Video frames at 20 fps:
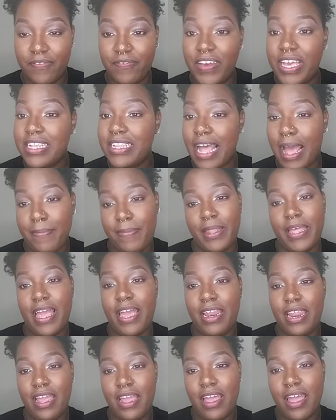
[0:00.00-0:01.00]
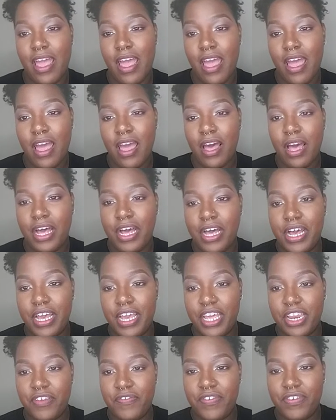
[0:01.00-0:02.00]
face applicating
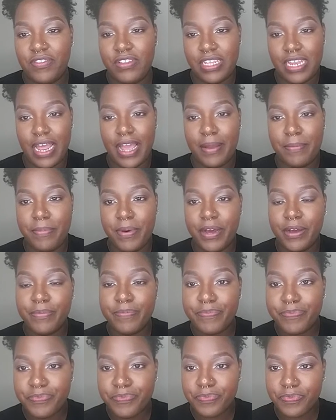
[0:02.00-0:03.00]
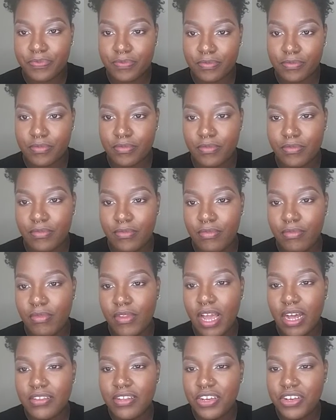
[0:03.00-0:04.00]
interview today. But
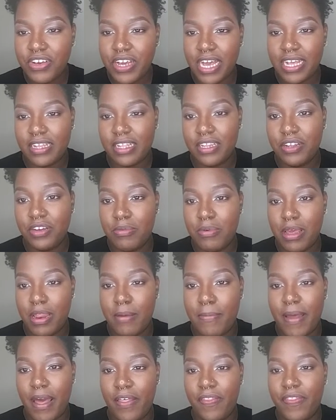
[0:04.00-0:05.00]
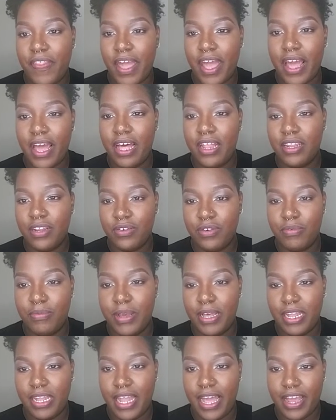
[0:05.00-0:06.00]
I'll tell you guys a little bit about that a little
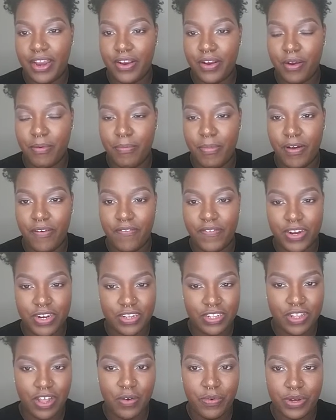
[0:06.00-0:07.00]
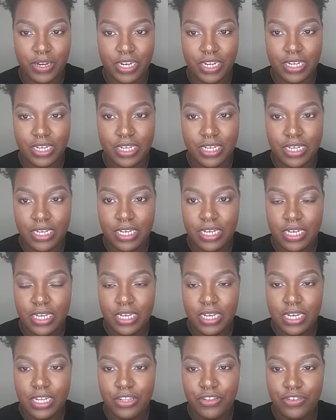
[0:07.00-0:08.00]
bit later, but first I wanted
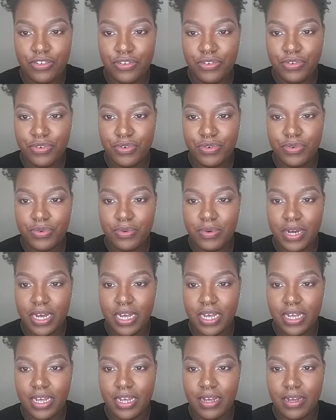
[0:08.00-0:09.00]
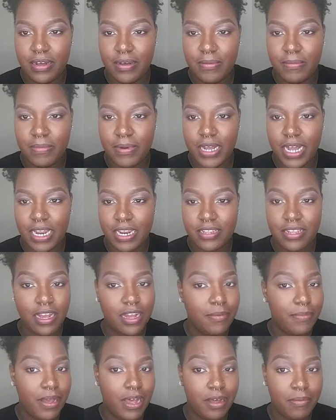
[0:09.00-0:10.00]
to kind of
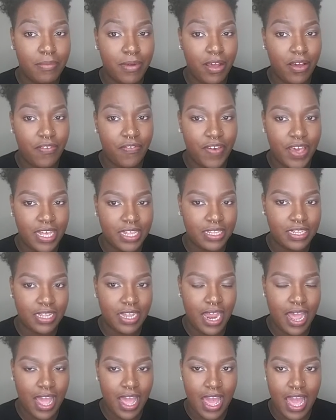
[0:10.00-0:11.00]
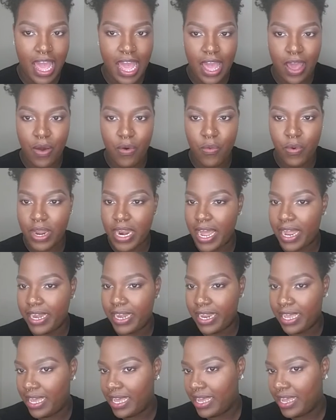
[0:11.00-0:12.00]
talk about my face today and what I
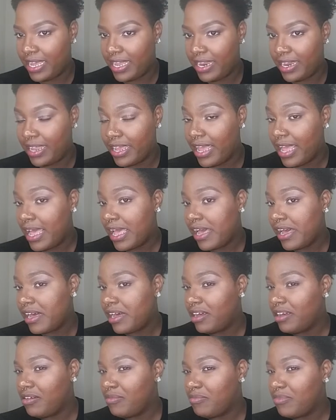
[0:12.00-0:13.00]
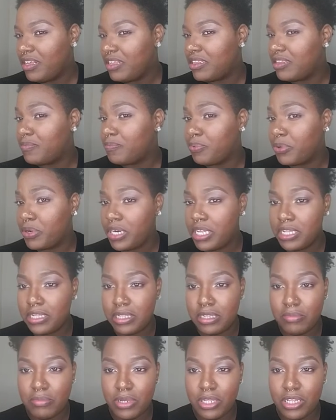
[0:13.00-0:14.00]
did. It's pretty
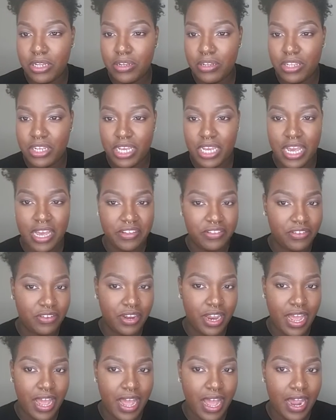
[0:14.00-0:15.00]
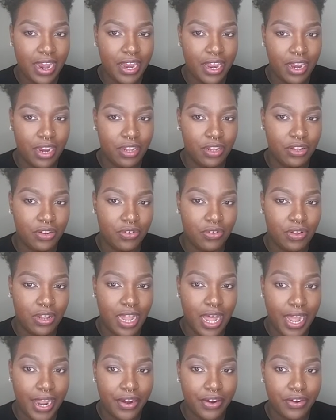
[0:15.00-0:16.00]
similar to yesterday. I did a little
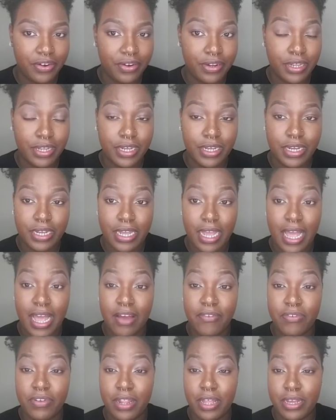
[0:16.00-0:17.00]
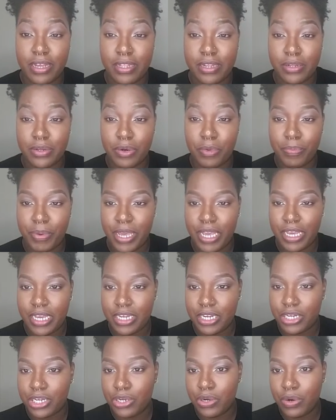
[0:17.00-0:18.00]
lighter look, have like a little
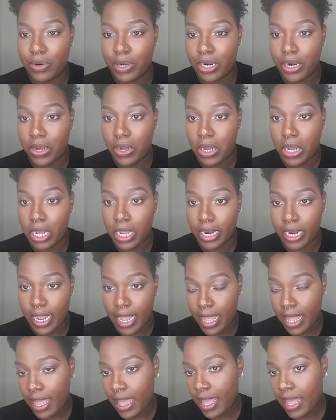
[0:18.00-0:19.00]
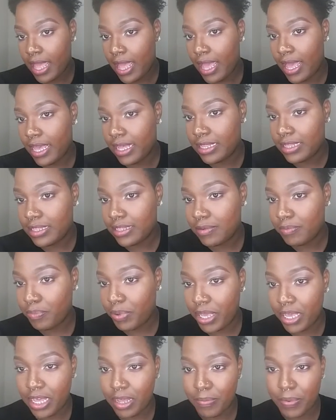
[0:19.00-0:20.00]
pinkish going on and some
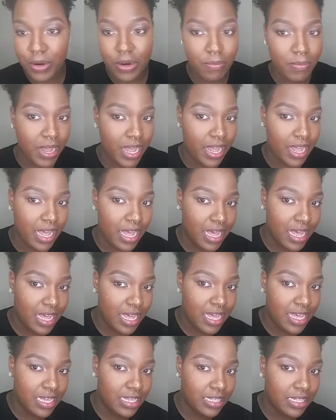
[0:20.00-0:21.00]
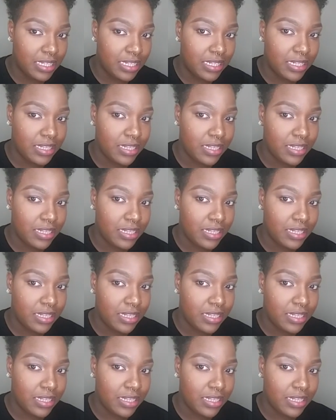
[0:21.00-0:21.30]
pink up under my eyes,